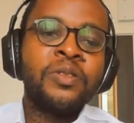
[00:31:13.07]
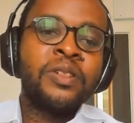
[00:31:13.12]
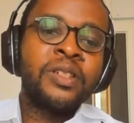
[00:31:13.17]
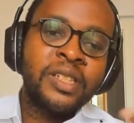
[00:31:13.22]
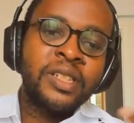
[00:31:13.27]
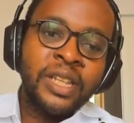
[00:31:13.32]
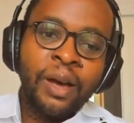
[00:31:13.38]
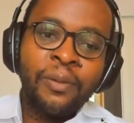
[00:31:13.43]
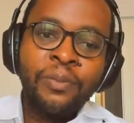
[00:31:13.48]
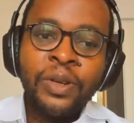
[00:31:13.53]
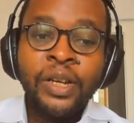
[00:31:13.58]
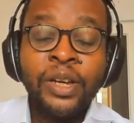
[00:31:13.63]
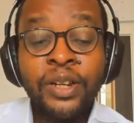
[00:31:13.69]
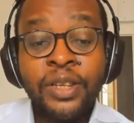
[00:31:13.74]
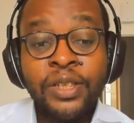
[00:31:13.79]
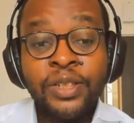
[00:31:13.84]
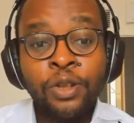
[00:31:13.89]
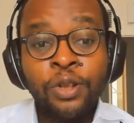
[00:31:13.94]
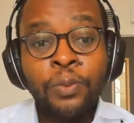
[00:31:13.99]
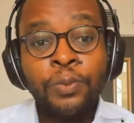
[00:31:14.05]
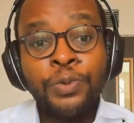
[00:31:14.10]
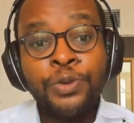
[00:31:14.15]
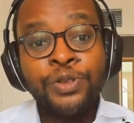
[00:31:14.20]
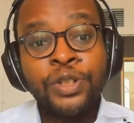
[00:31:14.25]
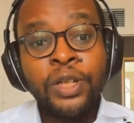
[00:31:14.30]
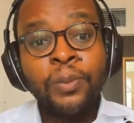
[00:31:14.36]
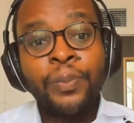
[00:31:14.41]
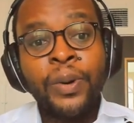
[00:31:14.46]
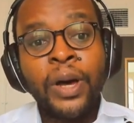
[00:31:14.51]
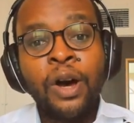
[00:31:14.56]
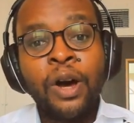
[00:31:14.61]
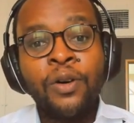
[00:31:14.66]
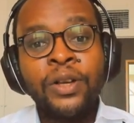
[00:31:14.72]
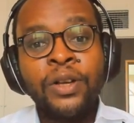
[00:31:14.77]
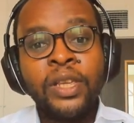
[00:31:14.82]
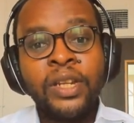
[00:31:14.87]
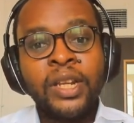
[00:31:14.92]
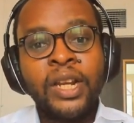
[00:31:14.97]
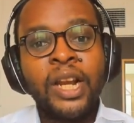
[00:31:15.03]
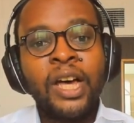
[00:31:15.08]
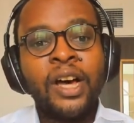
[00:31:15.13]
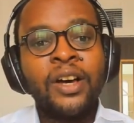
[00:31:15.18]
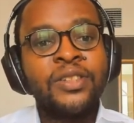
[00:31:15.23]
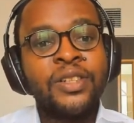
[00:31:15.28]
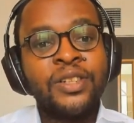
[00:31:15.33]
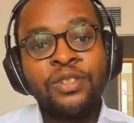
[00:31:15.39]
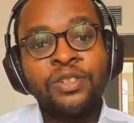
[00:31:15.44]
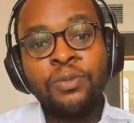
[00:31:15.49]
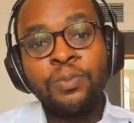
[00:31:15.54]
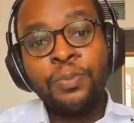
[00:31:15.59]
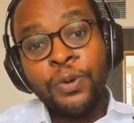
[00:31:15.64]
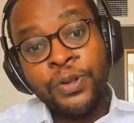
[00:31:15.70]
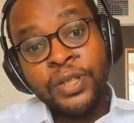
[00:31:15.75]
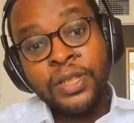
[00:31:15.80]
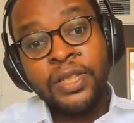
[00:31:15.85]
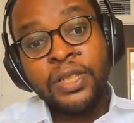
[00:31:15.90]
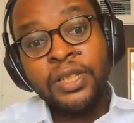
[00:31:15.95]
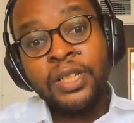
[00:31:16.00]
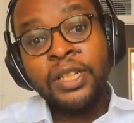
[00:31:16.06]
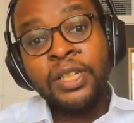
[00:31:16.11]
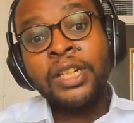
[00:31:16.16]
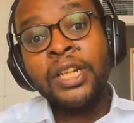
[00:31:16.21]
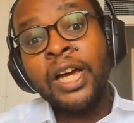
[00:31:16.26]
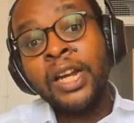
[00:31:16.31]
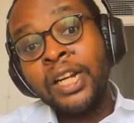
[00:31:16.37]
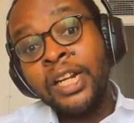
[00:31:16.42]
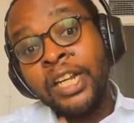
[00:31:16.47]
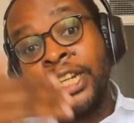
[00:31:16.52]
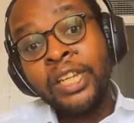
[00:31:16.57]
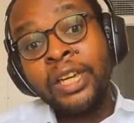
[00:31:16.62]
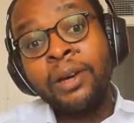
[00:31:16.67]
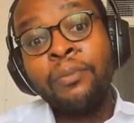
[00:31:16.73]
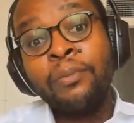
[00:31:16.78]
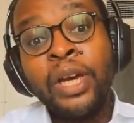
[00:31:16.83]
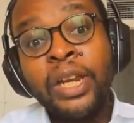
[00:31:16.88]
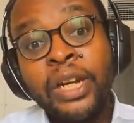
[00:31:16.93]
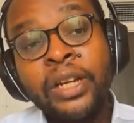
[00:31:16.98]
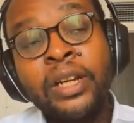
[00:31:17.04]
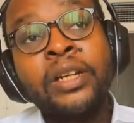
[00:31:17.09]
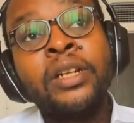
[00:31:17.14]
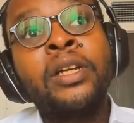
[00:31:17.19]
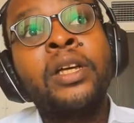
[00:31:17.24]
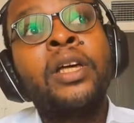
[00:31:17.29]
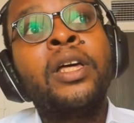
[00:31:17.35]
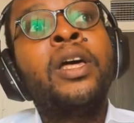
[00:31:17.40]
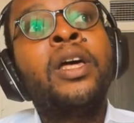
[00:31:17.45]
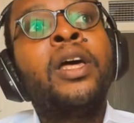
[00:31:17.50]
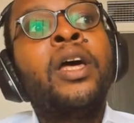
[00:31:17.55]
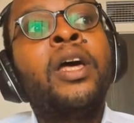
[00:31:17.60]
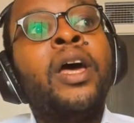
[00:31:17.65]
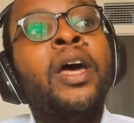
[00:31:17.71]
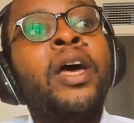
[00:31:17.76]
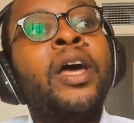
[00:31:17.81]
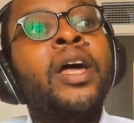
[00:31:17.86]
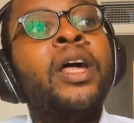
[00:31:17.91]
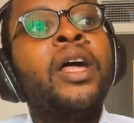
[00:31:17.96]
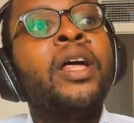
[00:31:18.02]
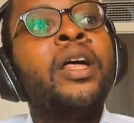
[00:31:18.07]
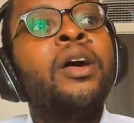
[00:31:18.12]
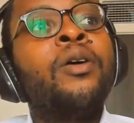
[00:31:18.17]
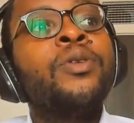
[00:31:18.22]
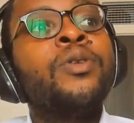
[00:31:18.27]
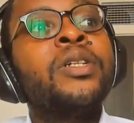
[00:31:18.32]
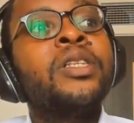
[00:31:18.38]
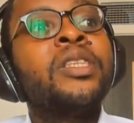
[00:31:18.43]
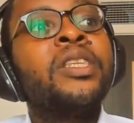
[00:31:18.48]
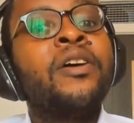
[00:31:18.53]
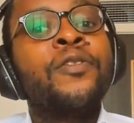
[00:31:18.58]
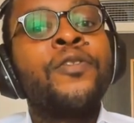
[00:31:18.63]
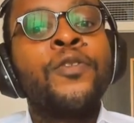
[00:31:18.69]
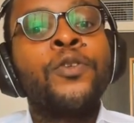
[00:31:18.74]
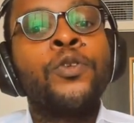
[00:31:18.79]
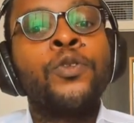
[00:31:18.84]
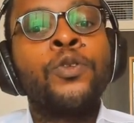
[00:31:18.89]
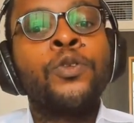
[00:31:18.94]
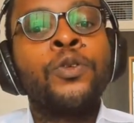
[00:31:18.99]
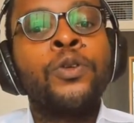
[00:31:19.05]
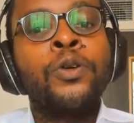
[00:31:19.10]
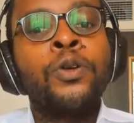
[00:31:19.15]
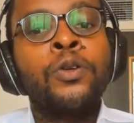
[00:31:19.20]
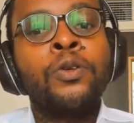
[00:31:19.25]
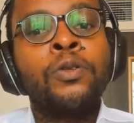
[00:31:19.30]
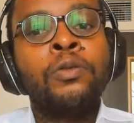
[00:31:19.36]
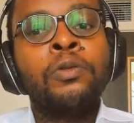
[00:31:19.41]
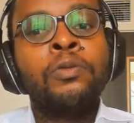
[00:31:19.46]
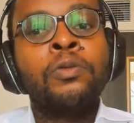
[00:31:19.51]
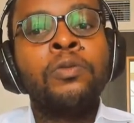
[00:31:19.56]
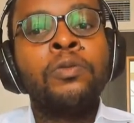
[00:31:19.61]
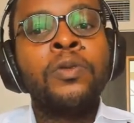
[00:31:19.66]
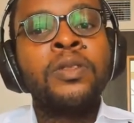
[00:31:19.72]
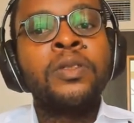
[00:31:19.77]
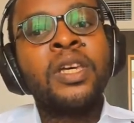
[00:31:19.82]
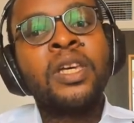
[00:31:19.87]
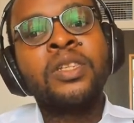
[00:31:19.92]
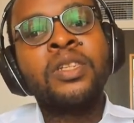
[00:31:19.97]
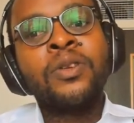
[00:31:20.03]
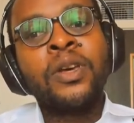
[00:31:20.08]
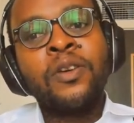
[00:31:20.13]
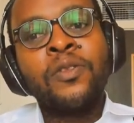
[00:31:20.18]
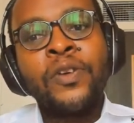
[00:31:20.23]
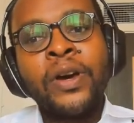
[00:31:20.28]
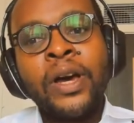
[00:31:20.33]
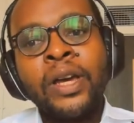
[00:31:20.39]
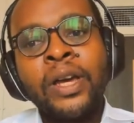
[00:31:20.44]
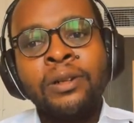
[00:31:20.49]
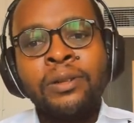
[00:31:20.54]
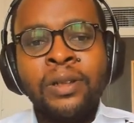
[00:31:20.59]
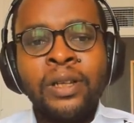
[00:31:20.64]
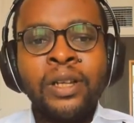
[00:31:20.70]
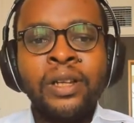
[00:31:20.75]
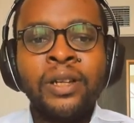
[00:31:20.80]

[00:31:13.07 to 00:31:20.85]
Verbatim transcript: some increased computing power that allows us to process it in a nonlinear manner. Which therefore, says, okay, fine,